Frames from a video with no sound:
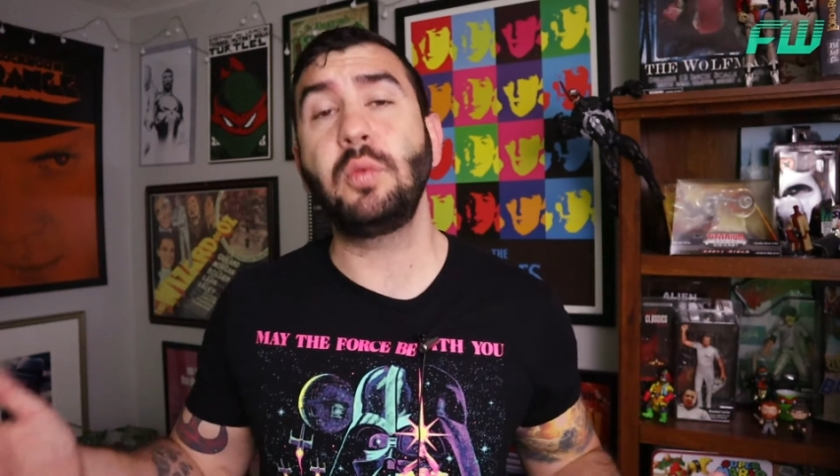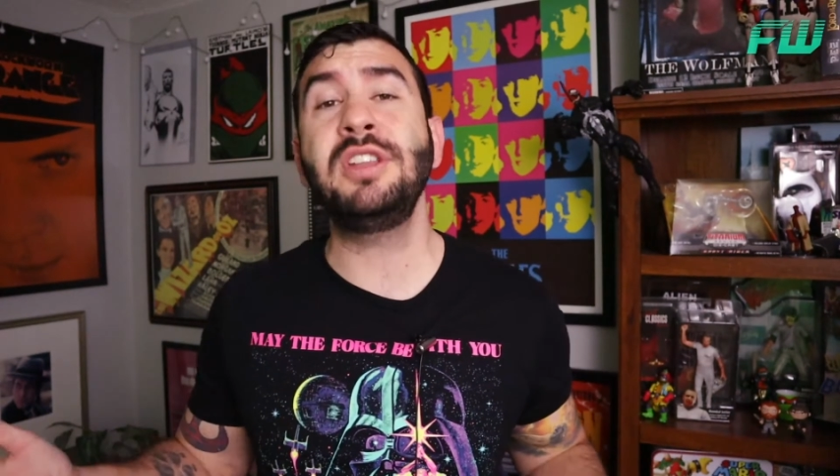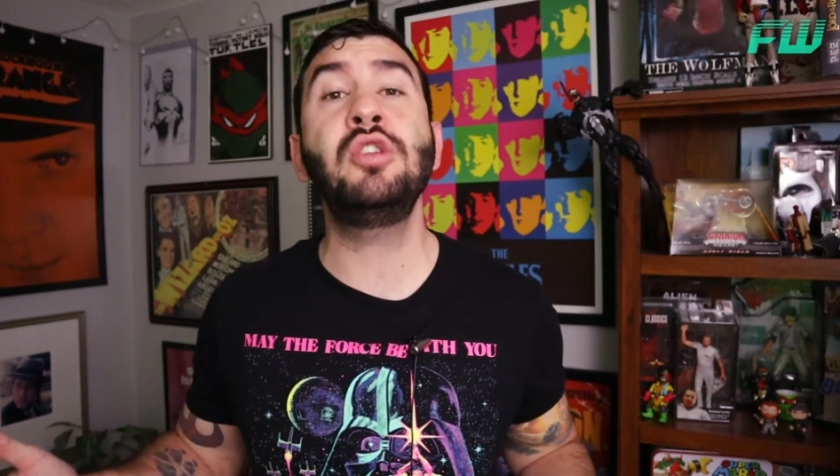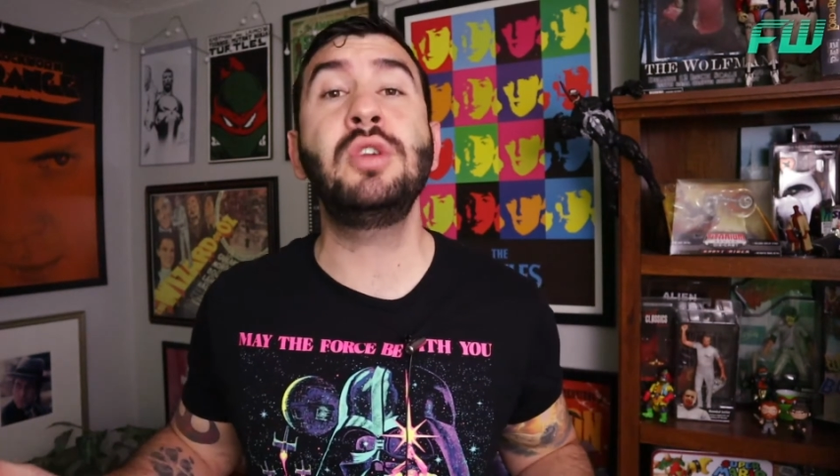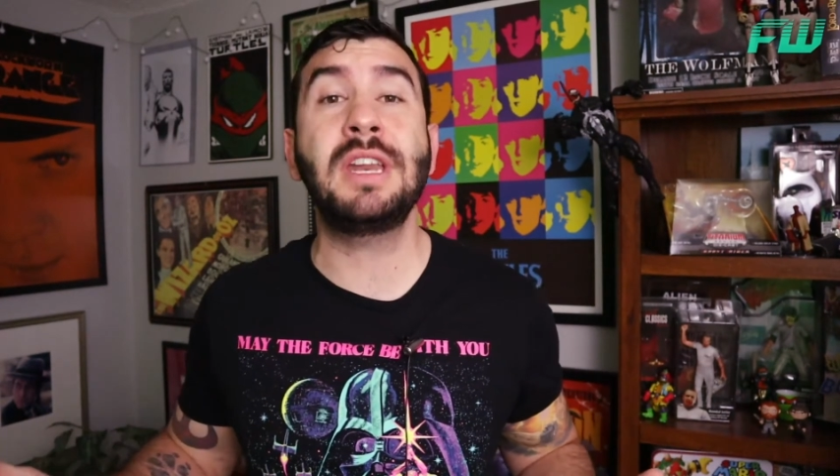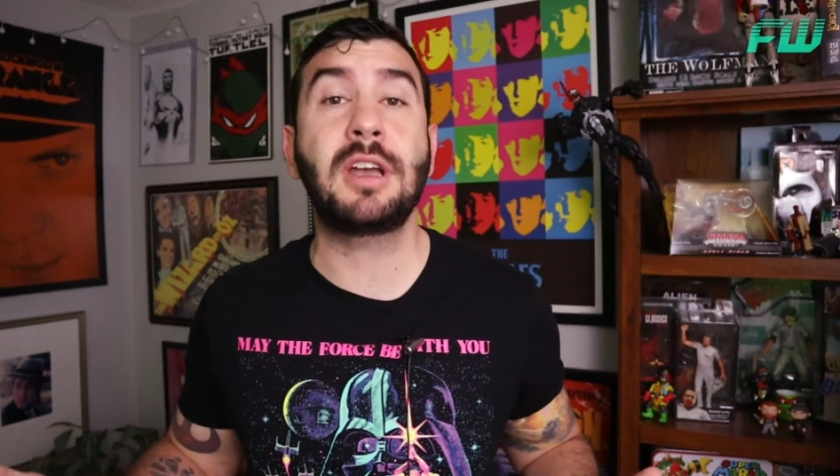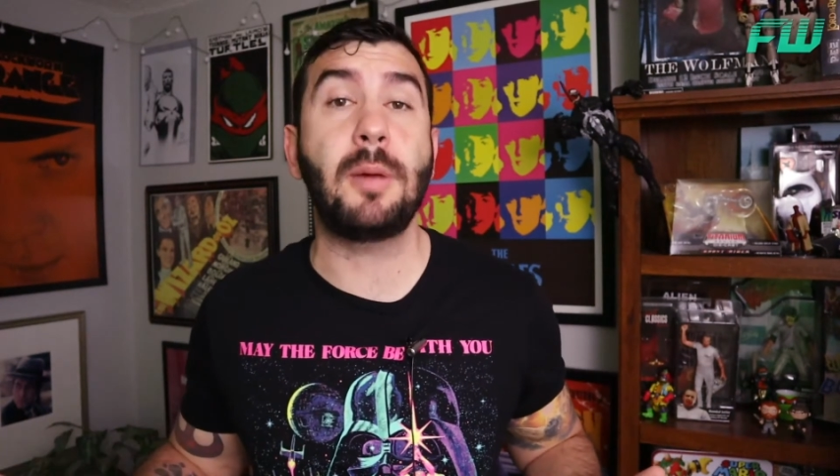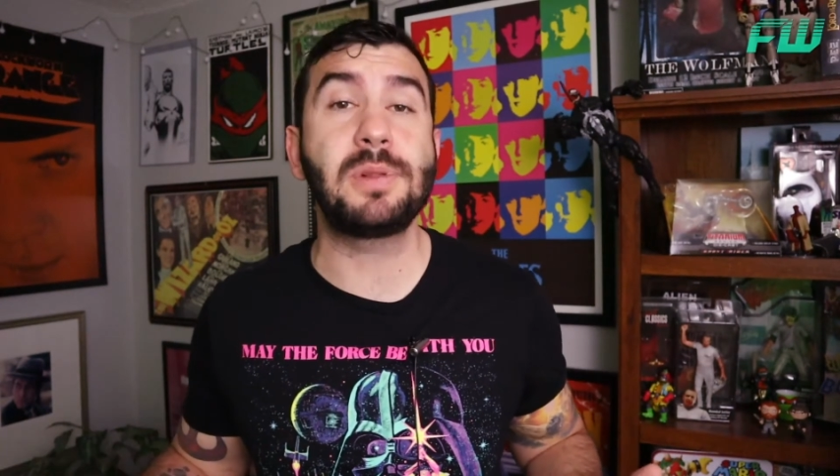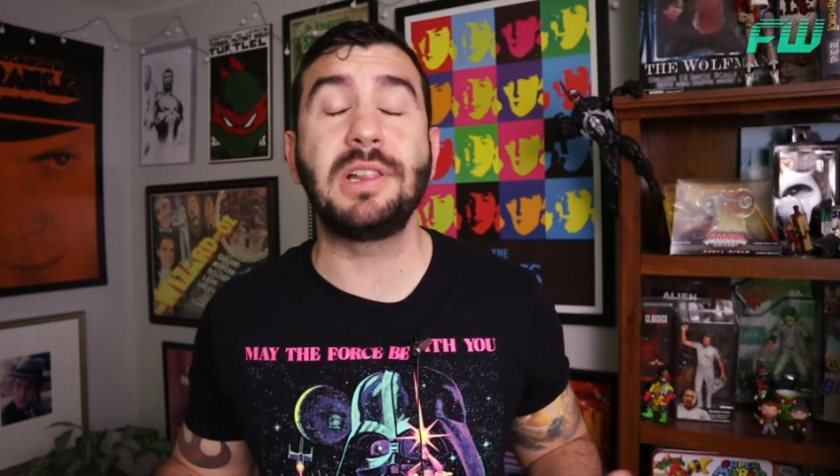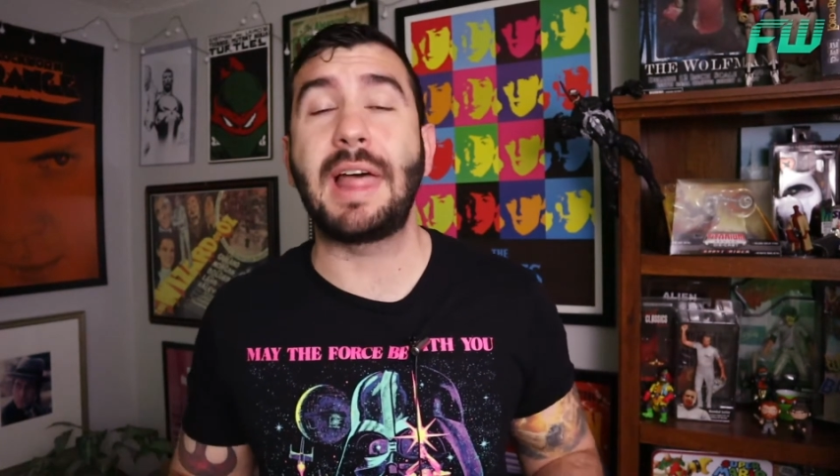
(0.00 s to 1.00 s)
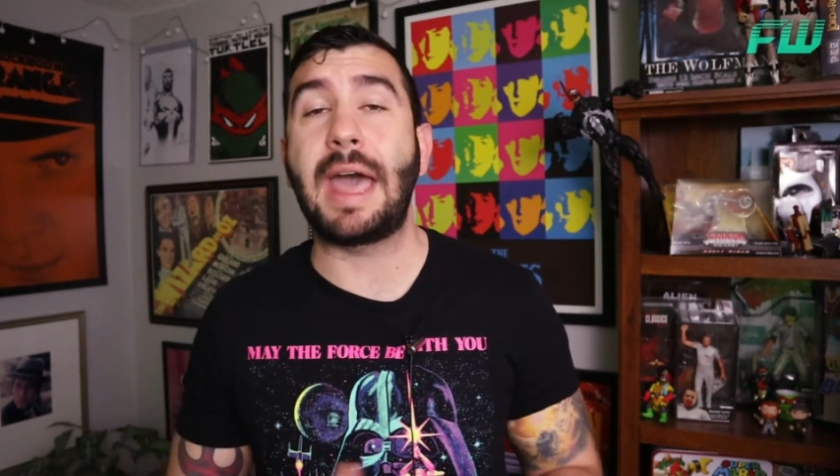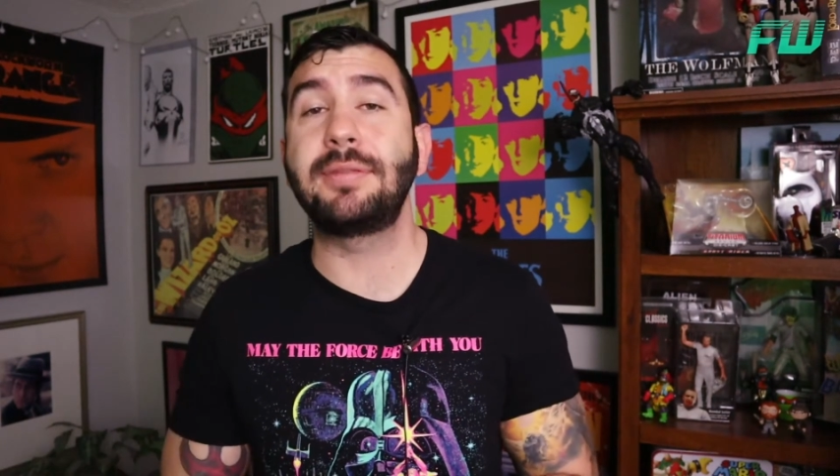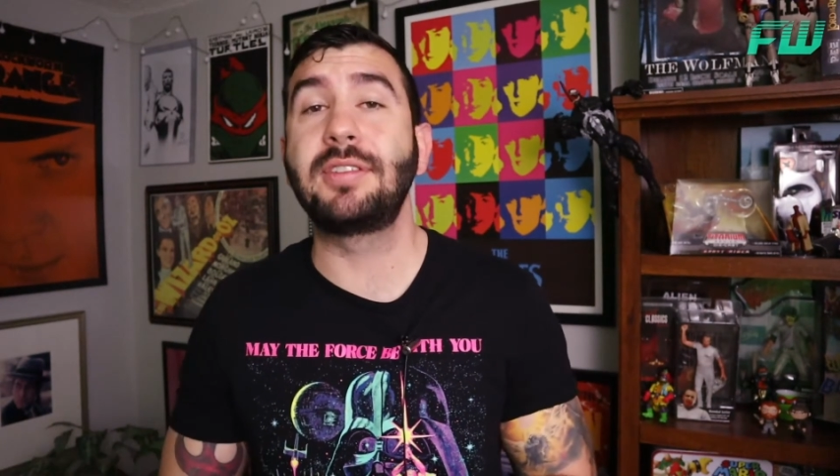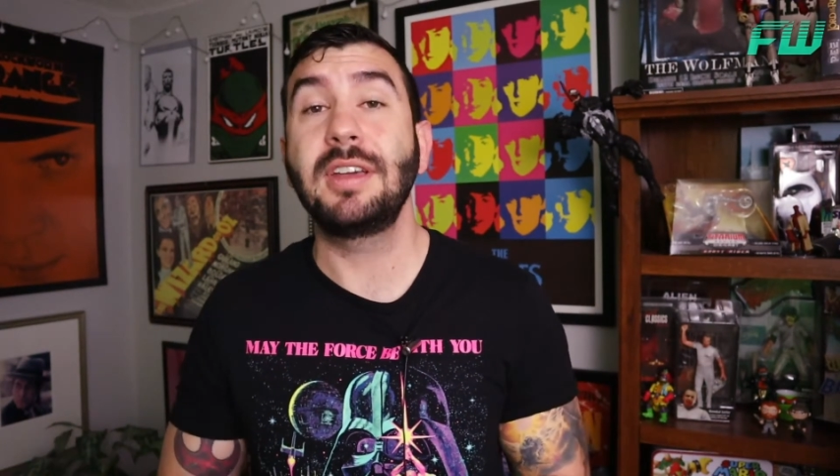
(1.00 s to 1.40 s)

We do get a couple of laughs,